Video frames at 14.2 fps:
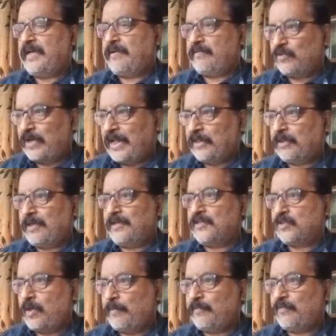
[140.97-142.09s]
Jonathan
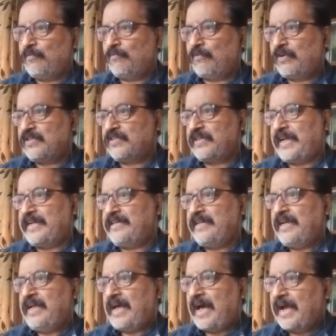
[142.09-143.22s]
Swift was an
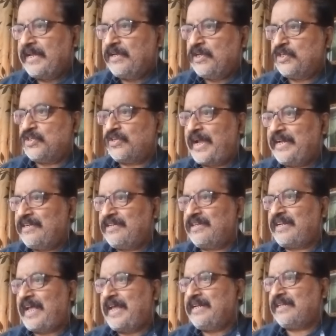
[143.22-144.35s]
Irish
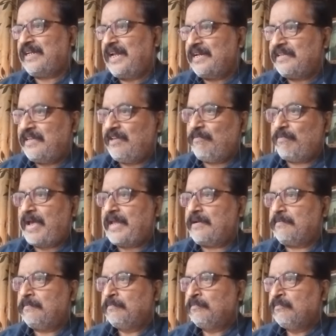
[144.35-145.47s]
writer and
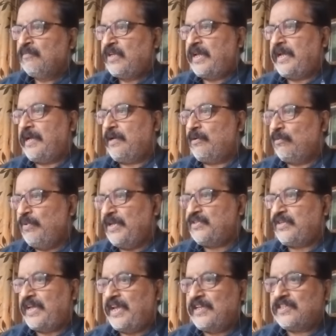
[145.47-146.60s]
clergyman,
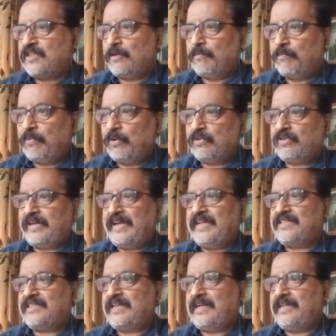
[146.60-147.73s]
which is both
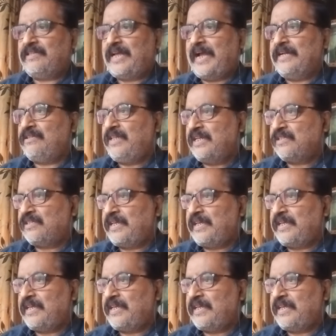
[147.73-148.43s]
and this